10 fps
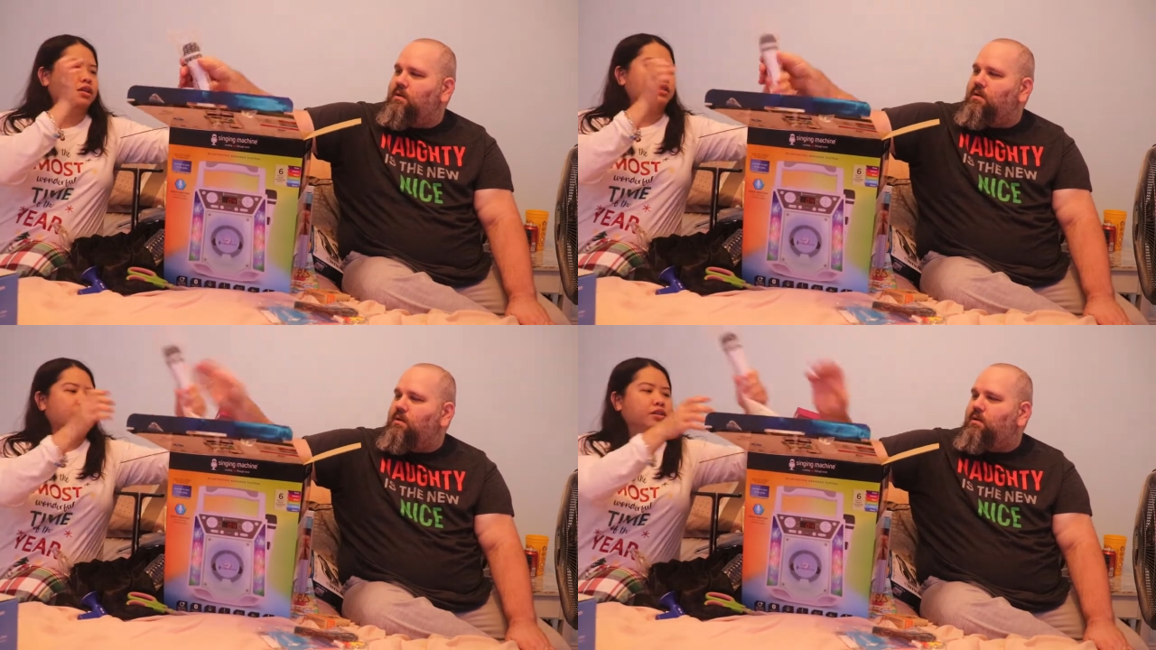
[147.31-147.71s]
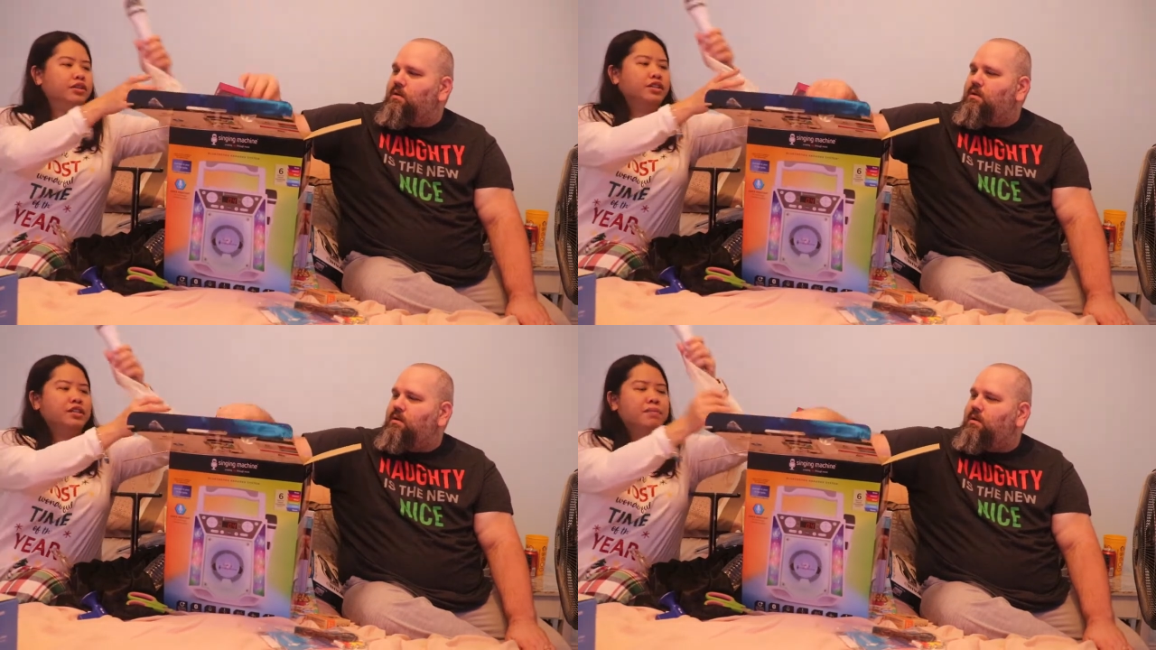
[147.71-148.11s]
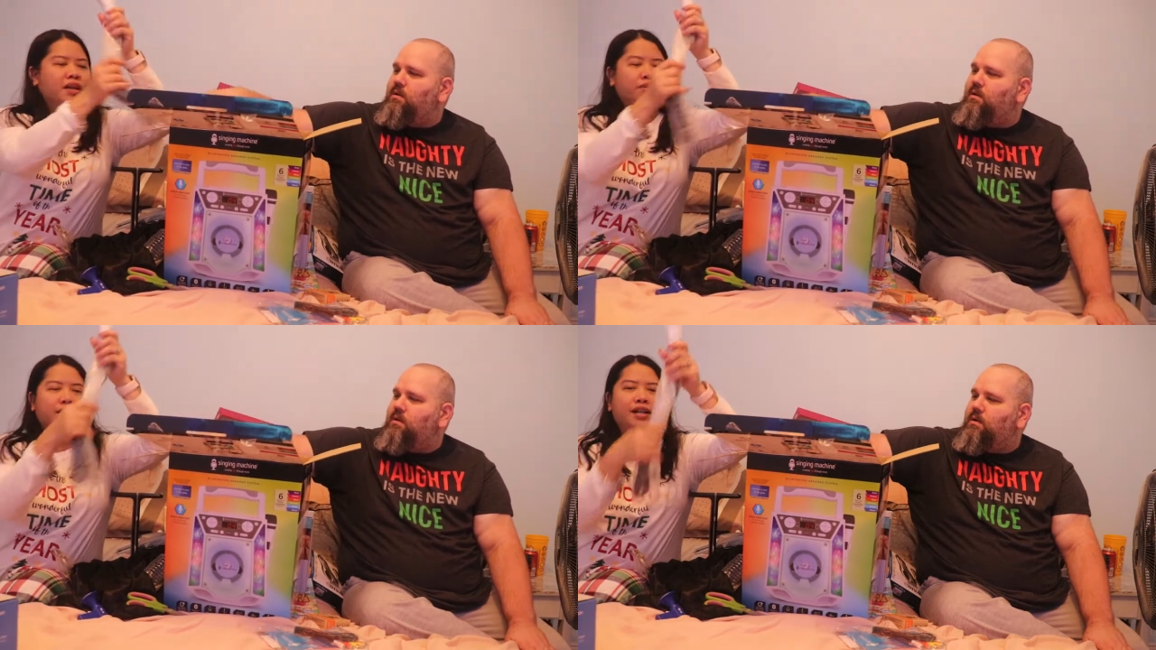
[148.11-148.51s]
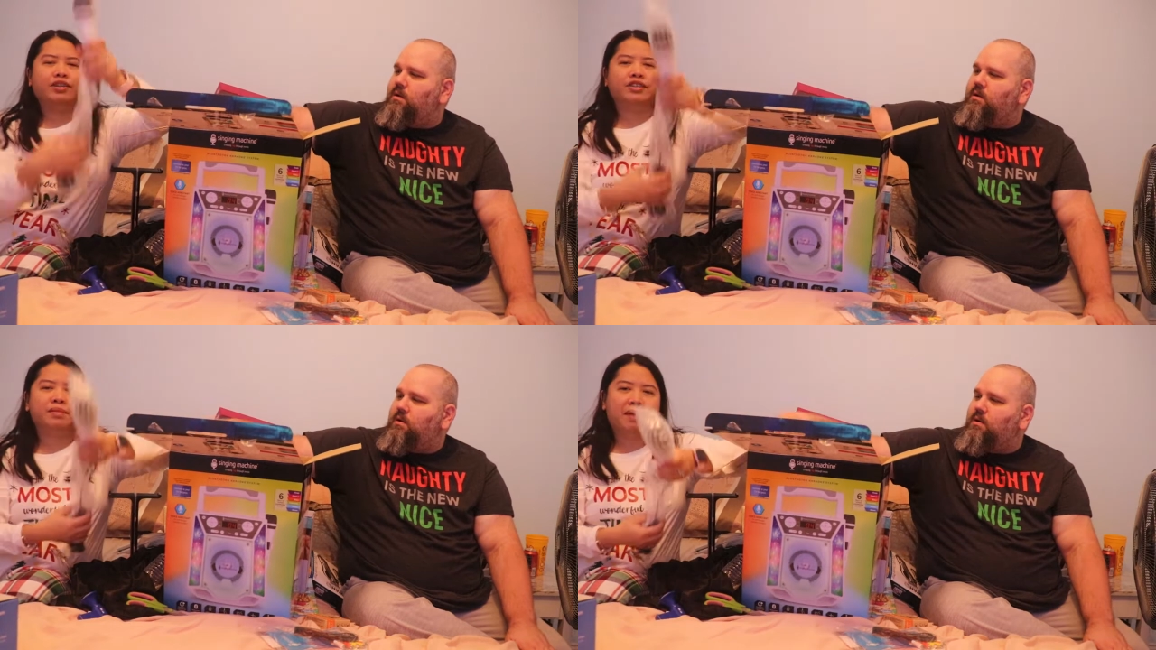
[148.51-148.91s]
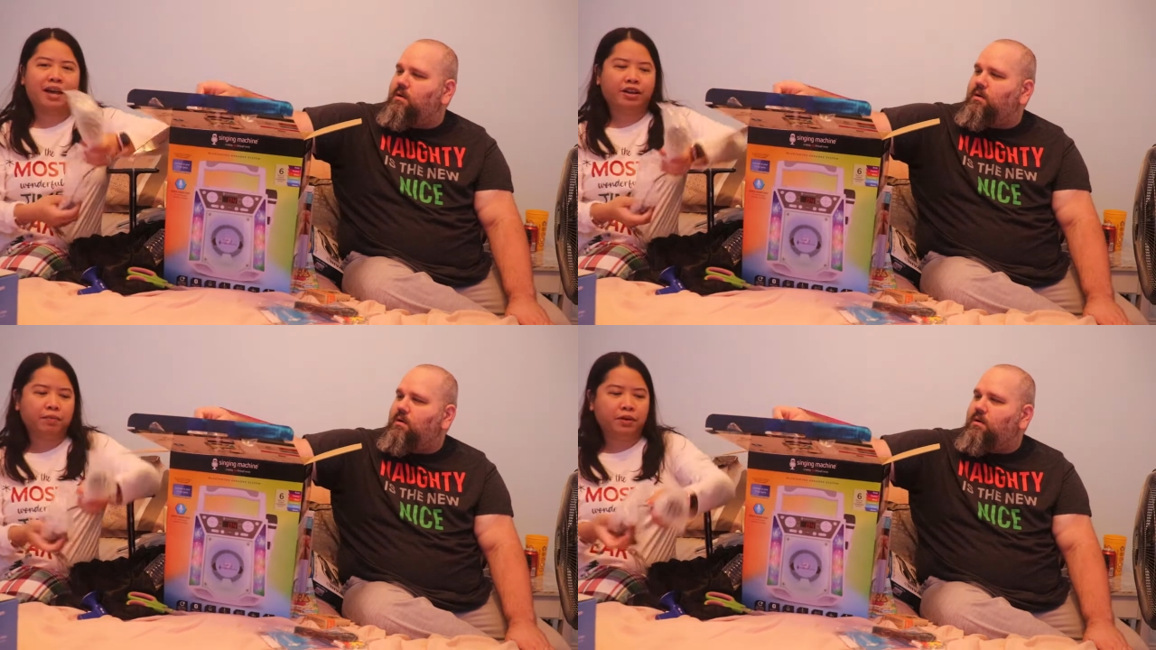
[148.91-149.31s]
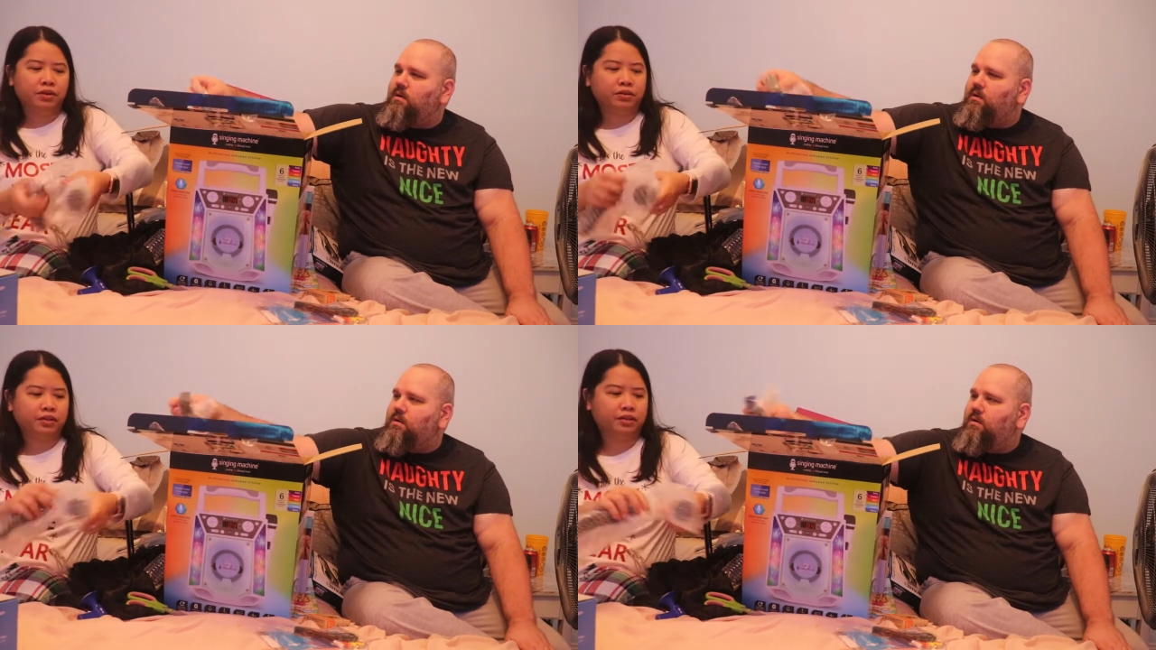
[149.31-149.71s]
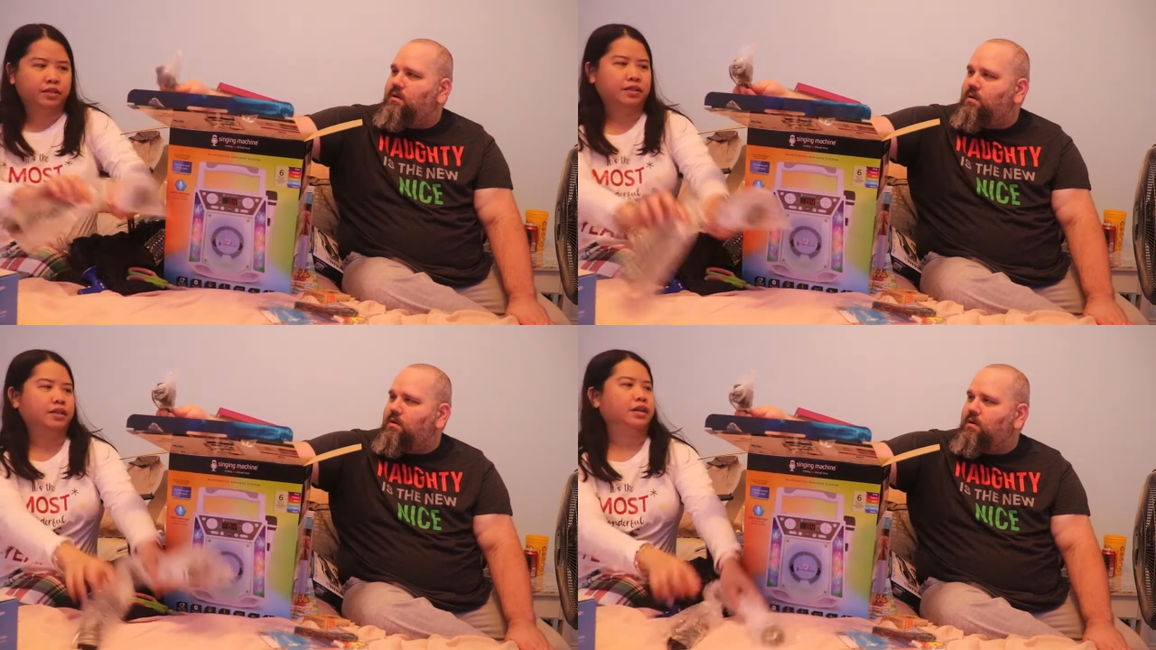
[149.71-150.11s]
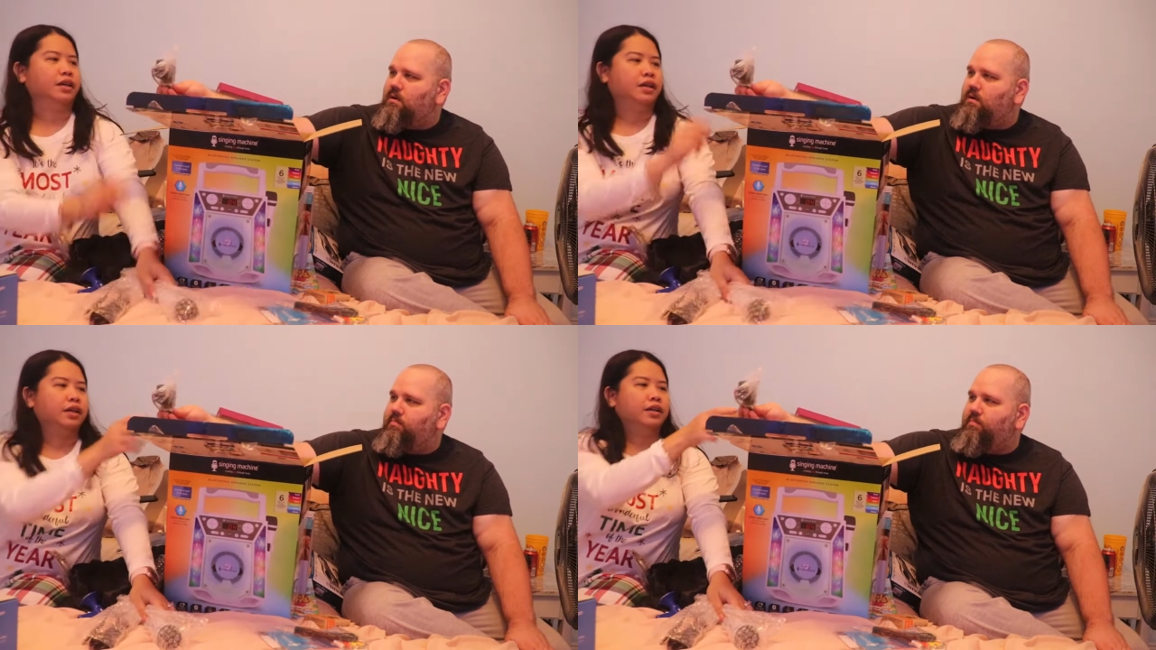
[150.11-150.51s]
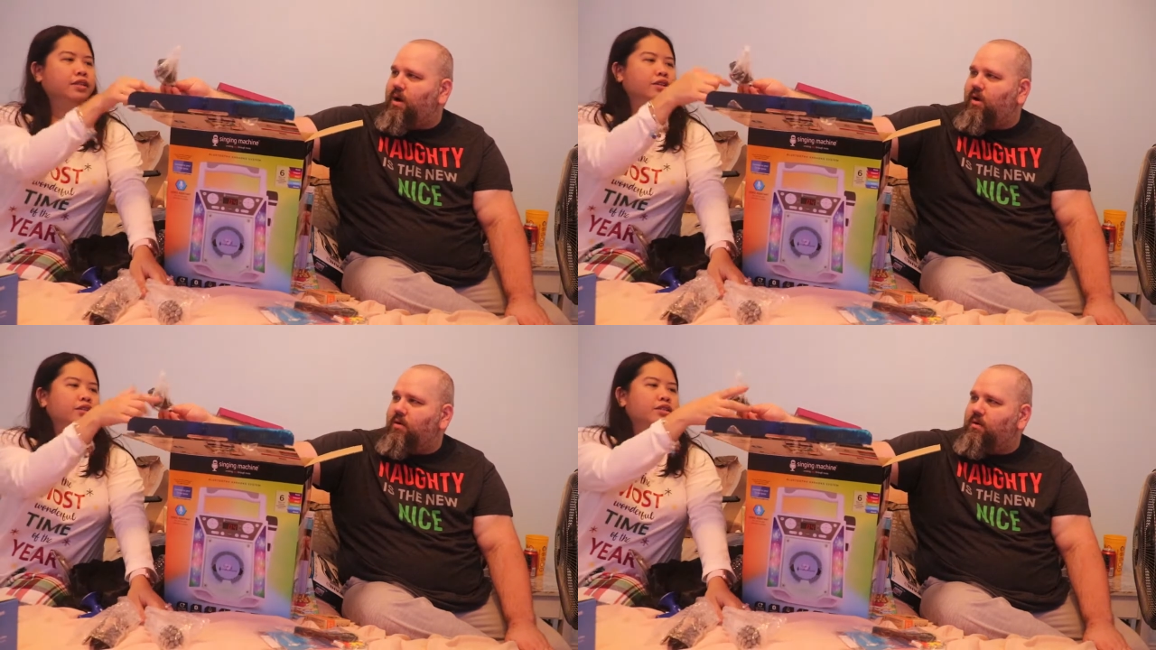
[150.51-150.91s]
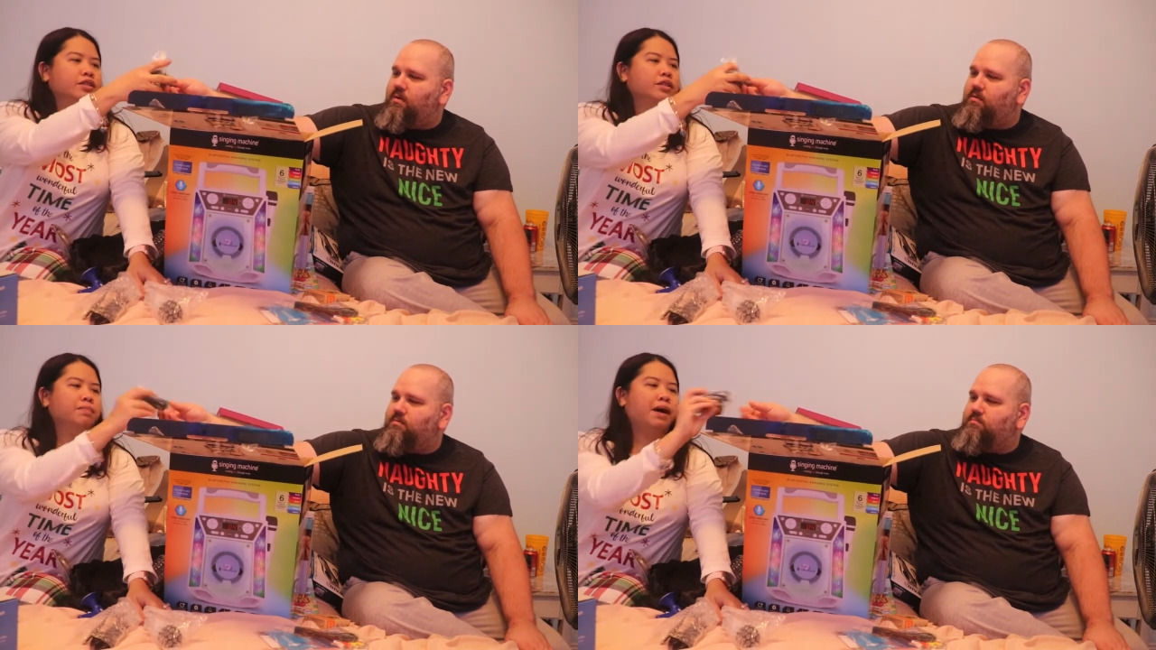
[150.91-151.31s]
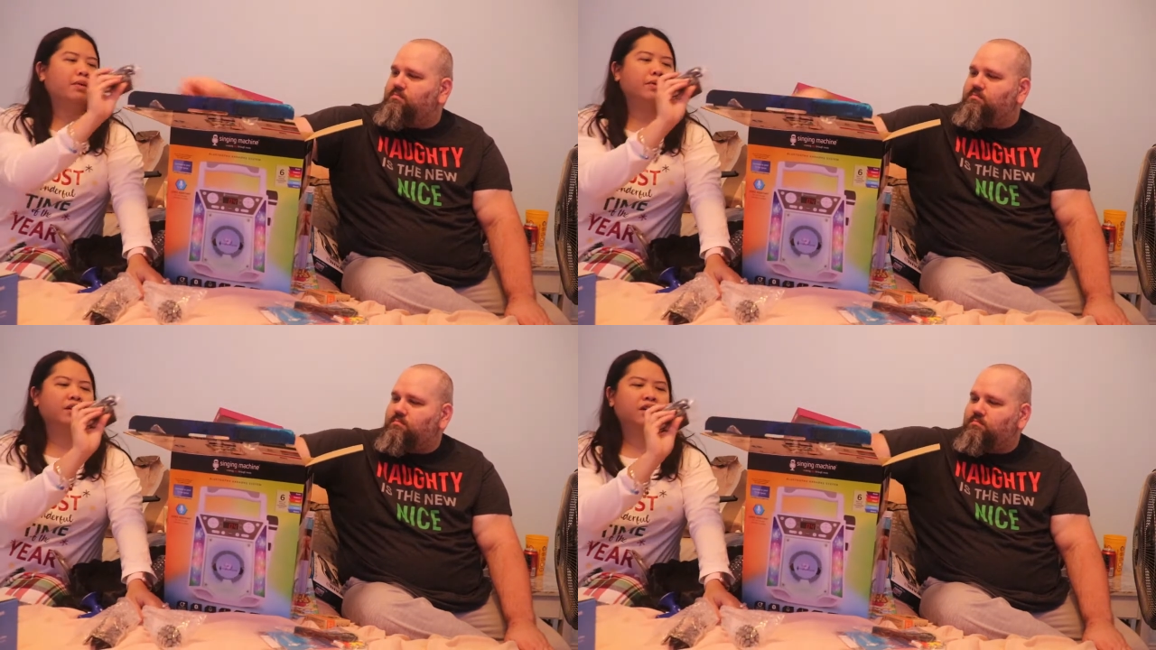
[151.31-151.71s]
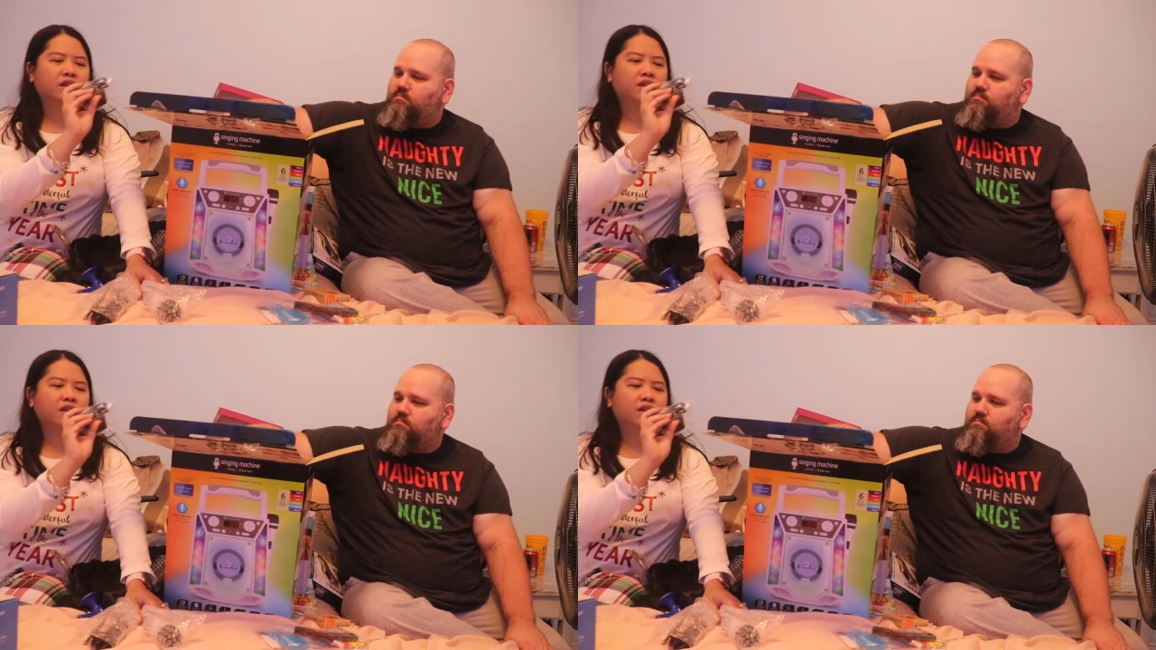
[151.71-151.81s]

Speaker 1: so there's a manual there's a microphone power. there's power